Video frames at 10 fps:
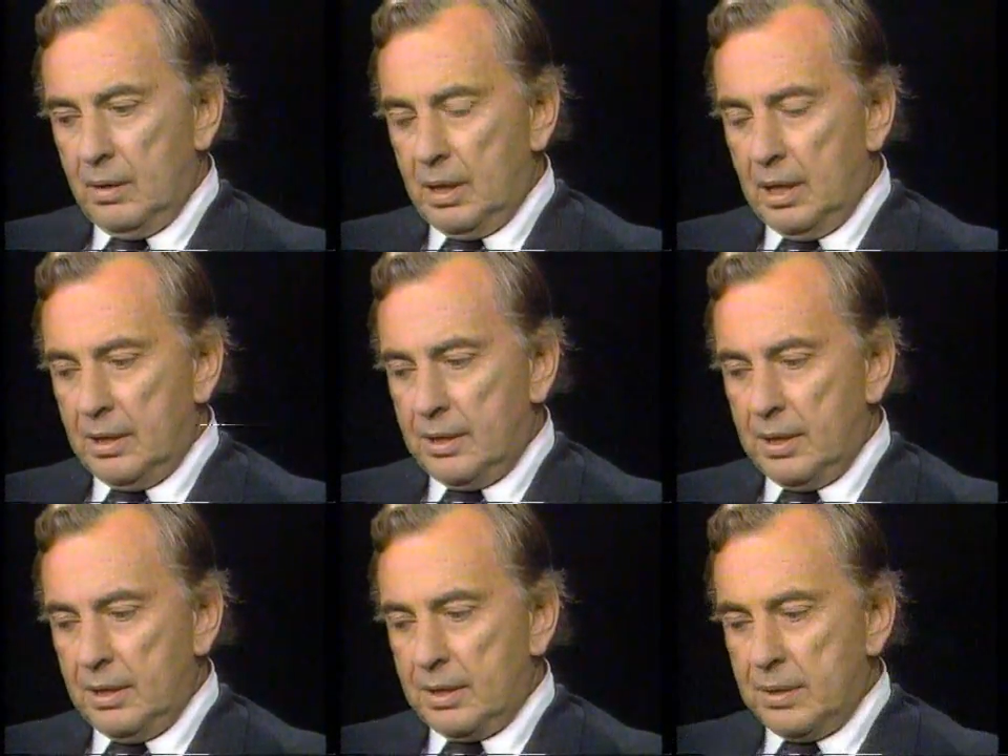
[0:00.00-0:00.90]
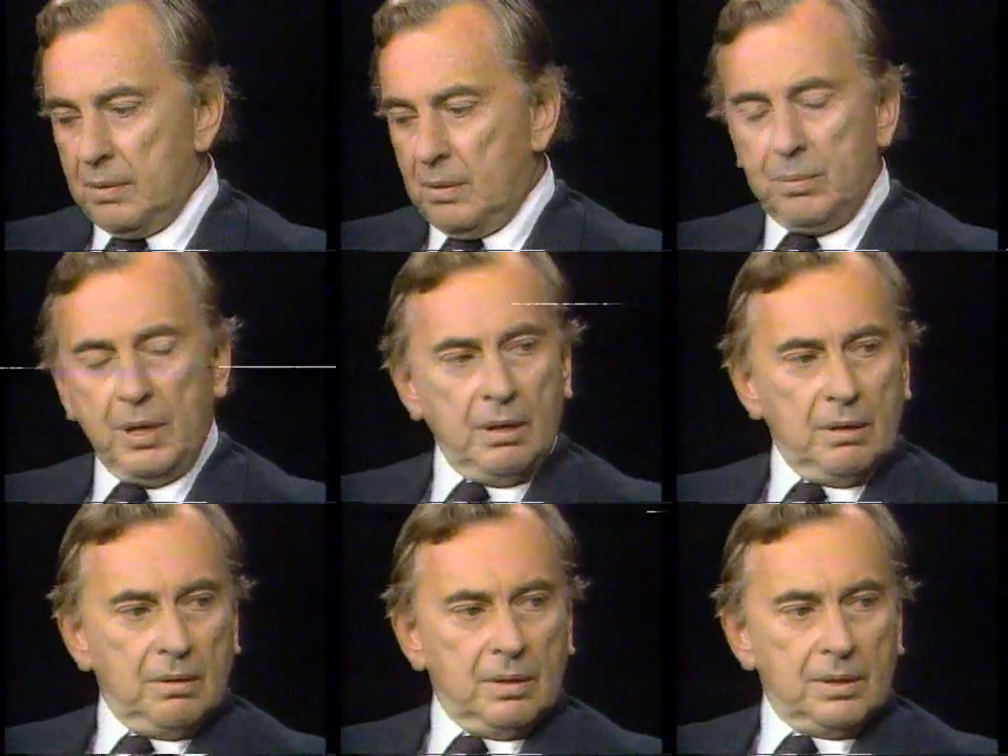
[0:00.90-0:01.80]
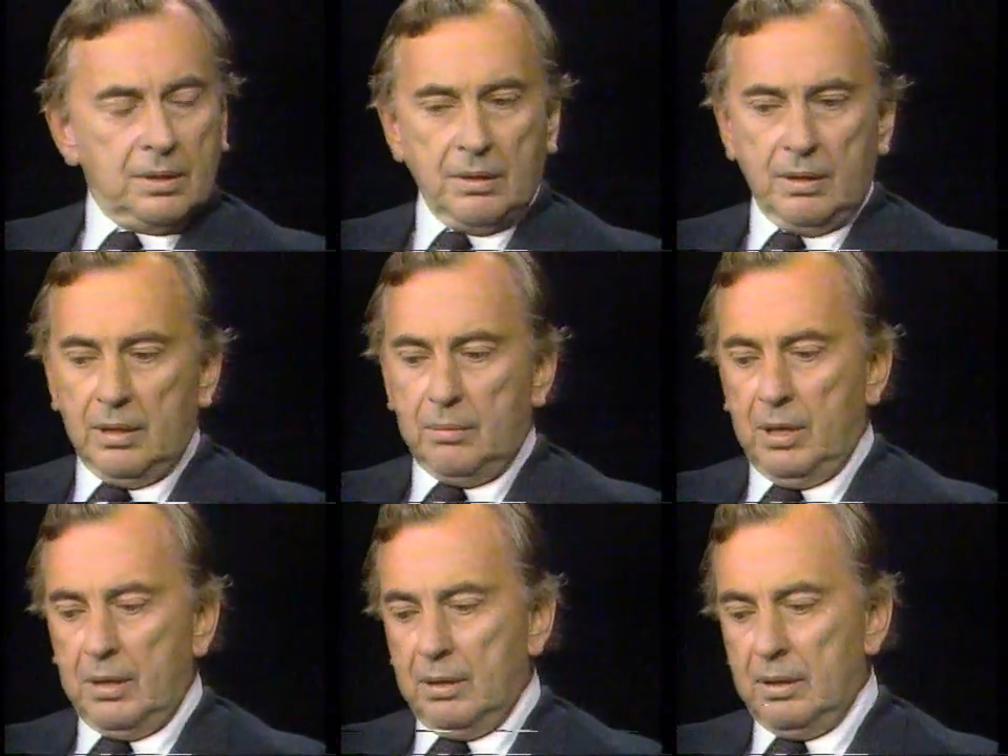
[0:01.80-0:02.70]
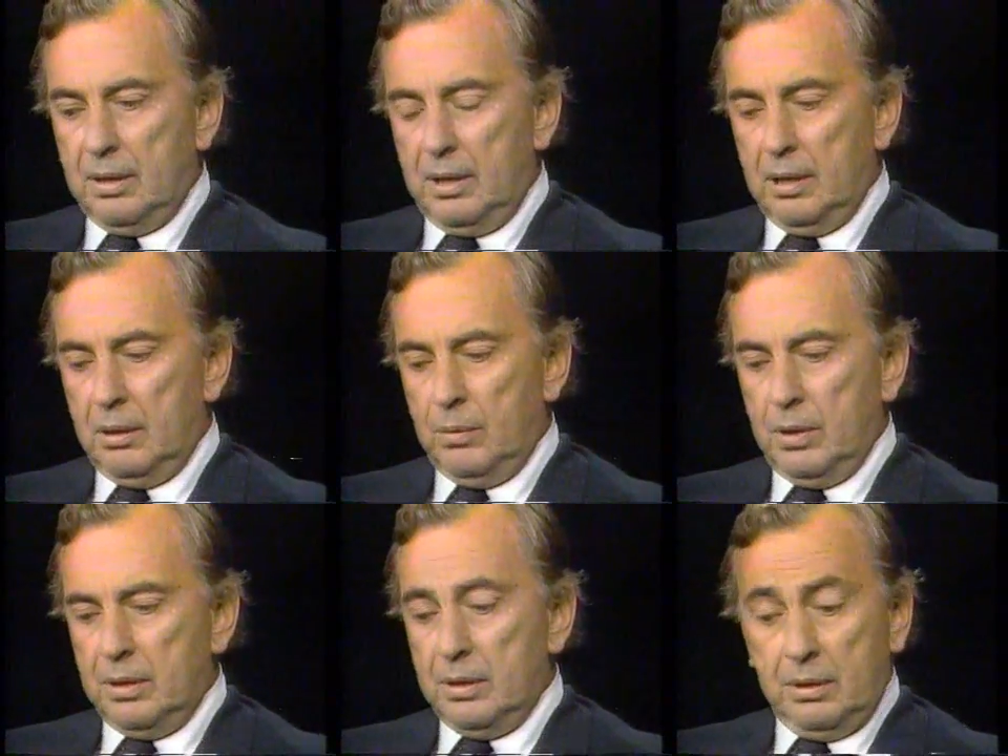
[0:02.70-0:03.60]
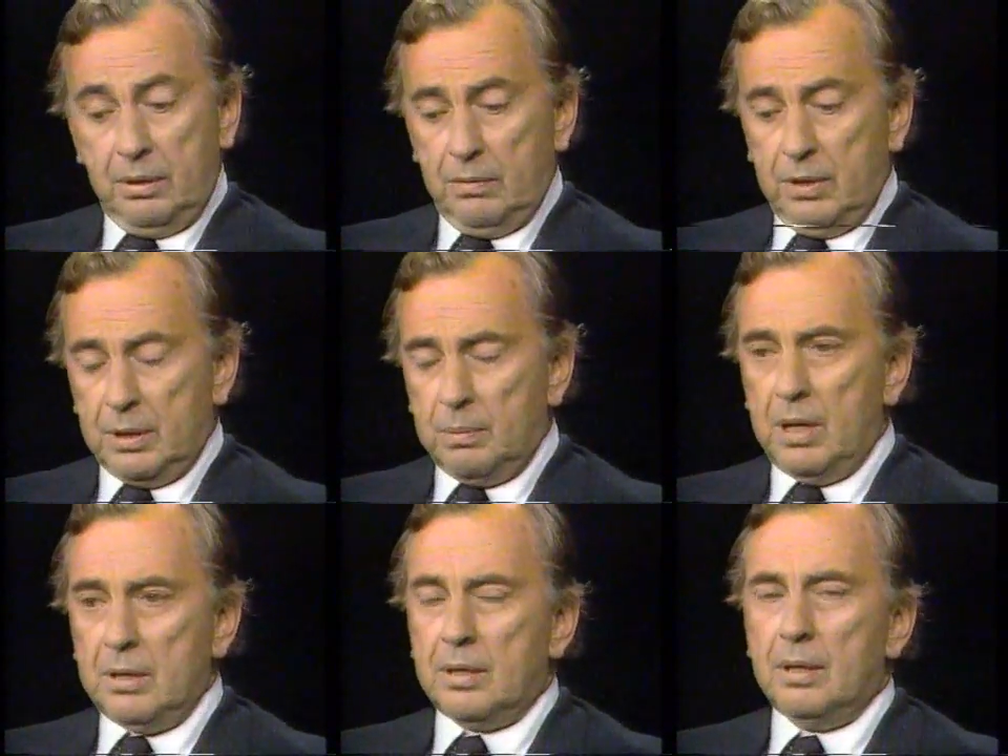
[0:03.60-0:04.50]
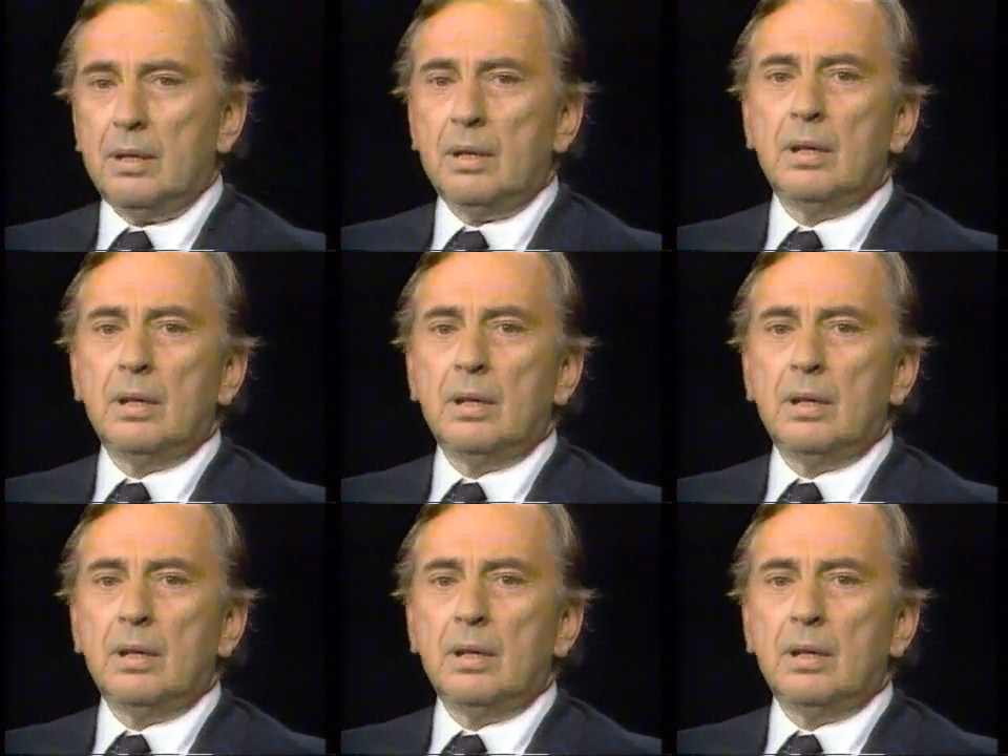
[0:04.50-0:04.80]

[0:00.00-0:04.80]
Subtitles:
Well, I'd say Saul Bellow is certainly better than any of the ones that you've just mentioned.